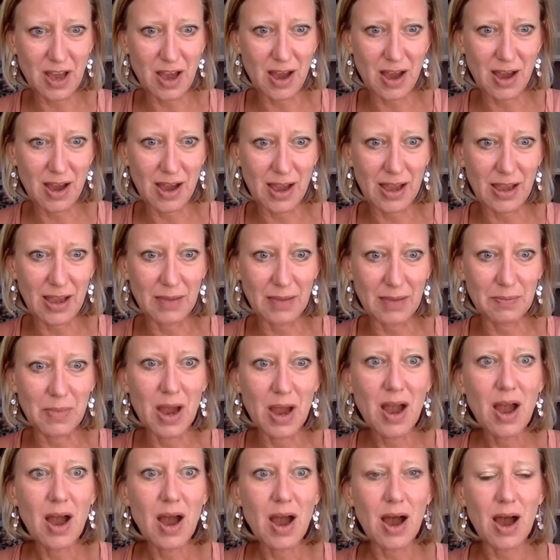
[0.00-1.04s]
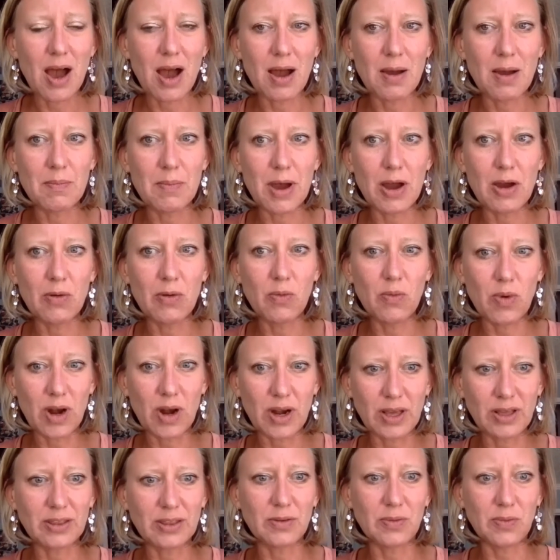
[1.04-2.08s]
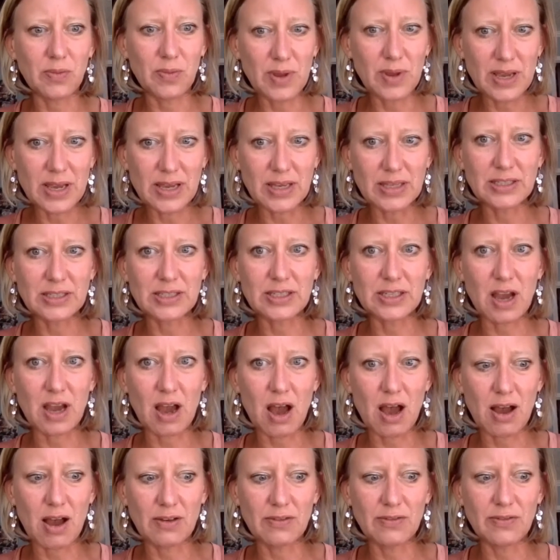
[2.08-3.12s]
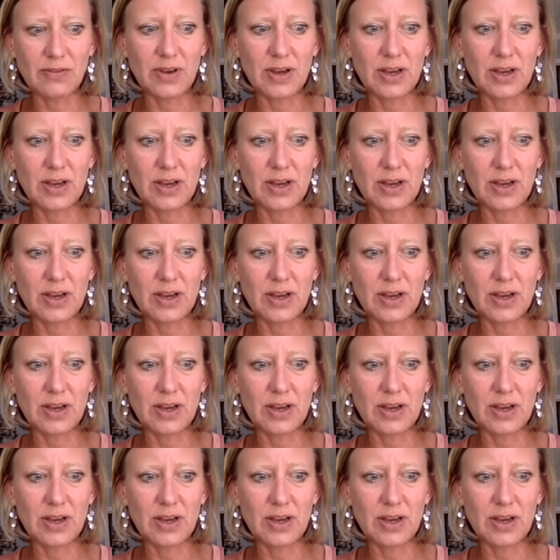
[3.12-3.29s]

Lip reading: time, running the risk of